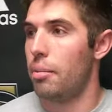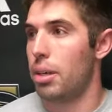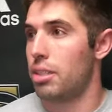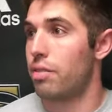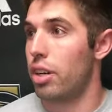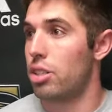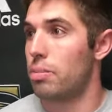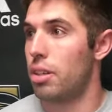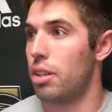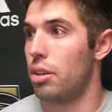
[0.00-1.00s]
as a
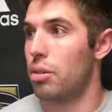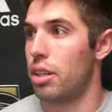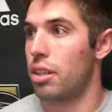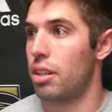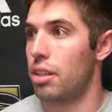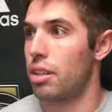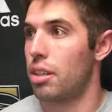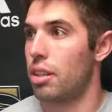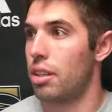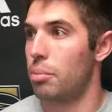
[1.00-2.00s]
freshman, you know, getting in the
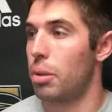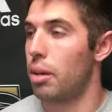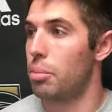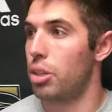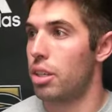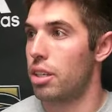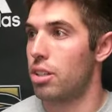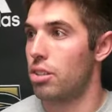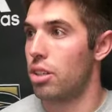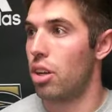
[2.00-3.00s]
playbook and
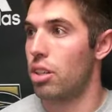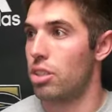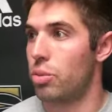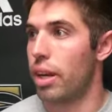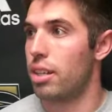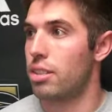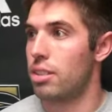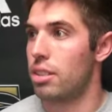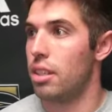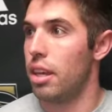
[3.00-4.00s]
learning all his routes
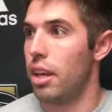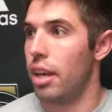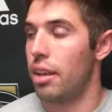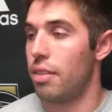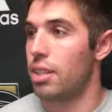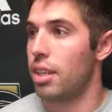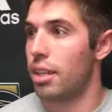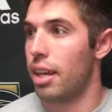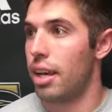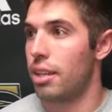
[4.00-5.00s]
and things
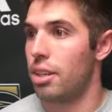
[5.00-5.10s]
like that.